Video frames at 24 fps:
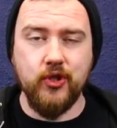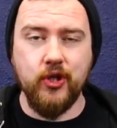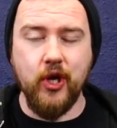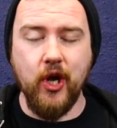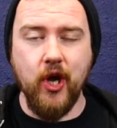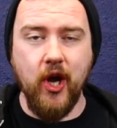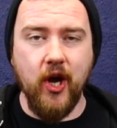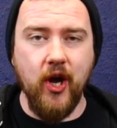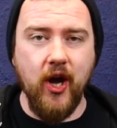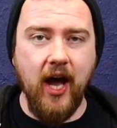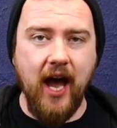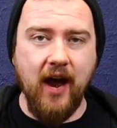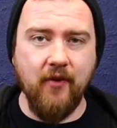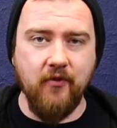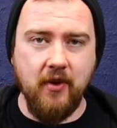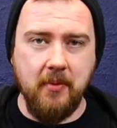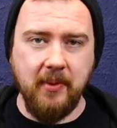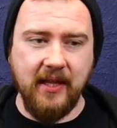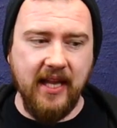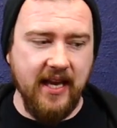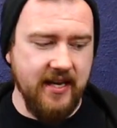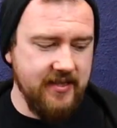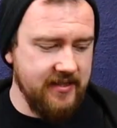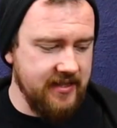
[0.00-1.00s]
So I
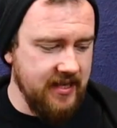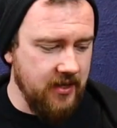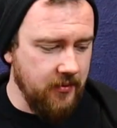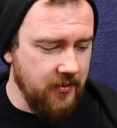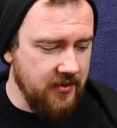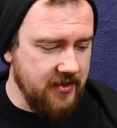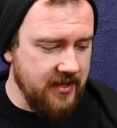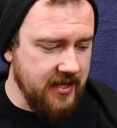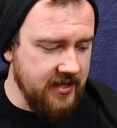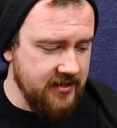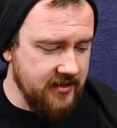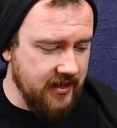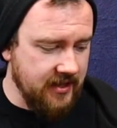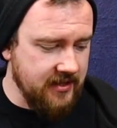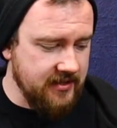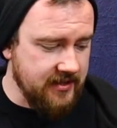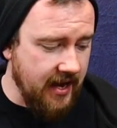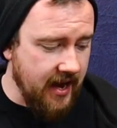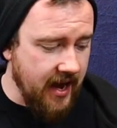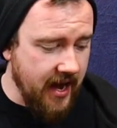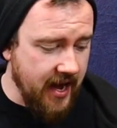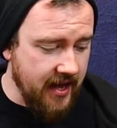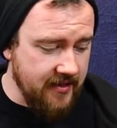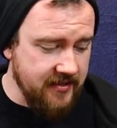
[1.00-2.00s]
replaced it with this
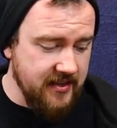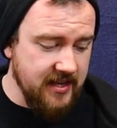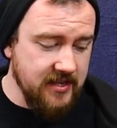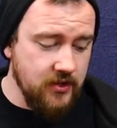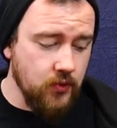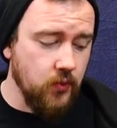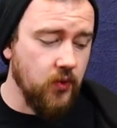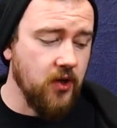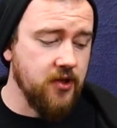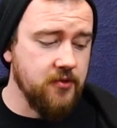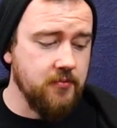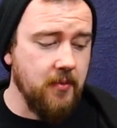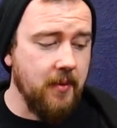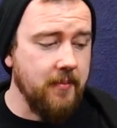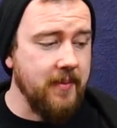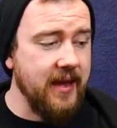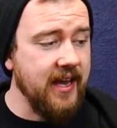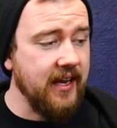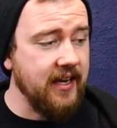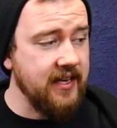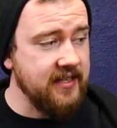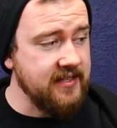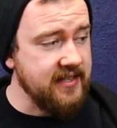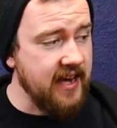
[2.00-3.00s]
guitar, and this was my
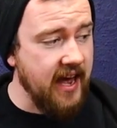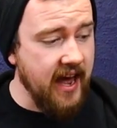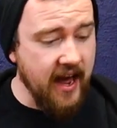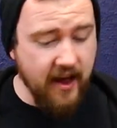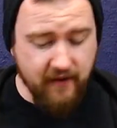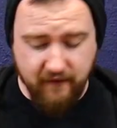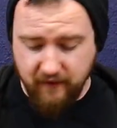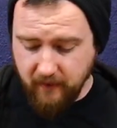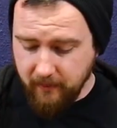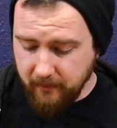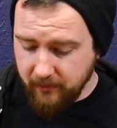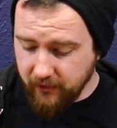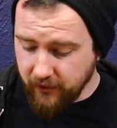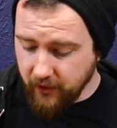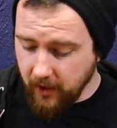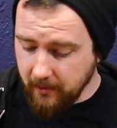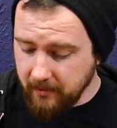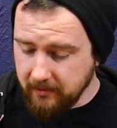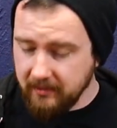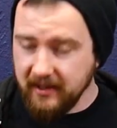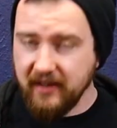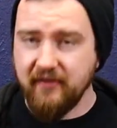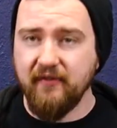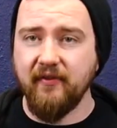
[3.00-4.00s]
main guitar for
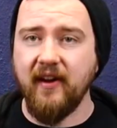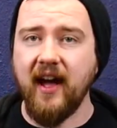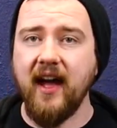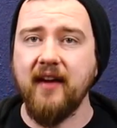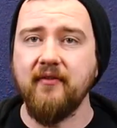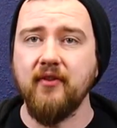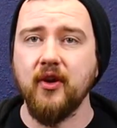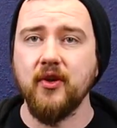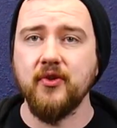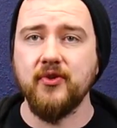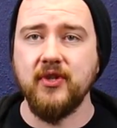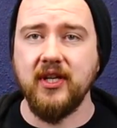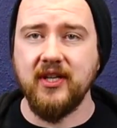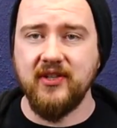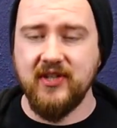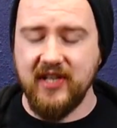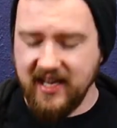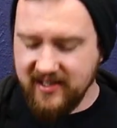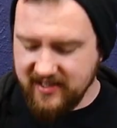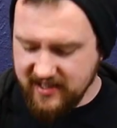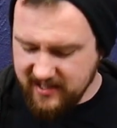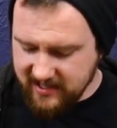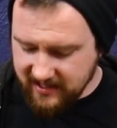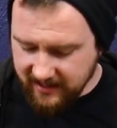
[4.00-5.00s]
probably 5 or 6 years.